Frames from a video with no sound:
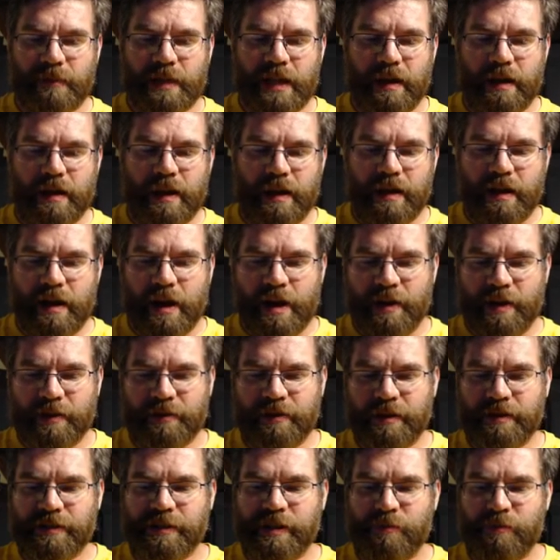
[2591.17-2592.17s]

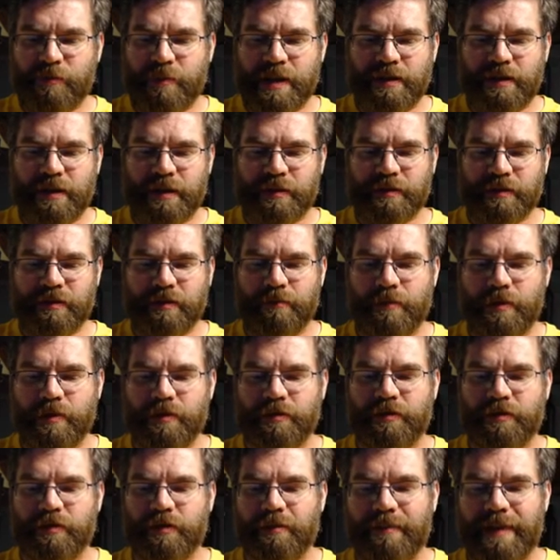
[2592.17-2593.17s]
Andres Jimenez from
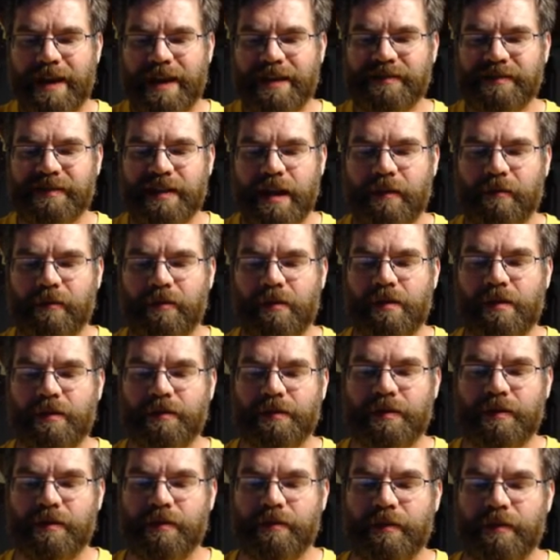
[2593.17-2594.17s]
YouTube asks, how
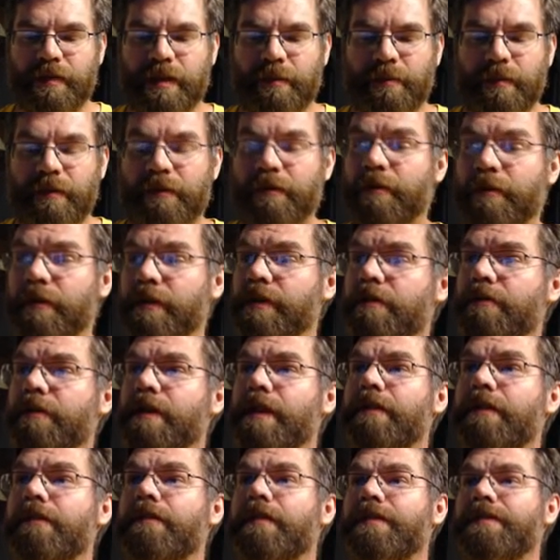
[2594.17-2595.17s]
long do you think before you're
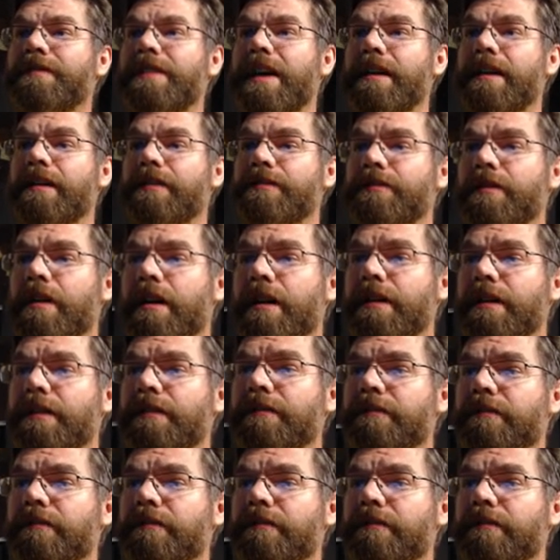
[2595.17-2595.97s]
ready for a title shot?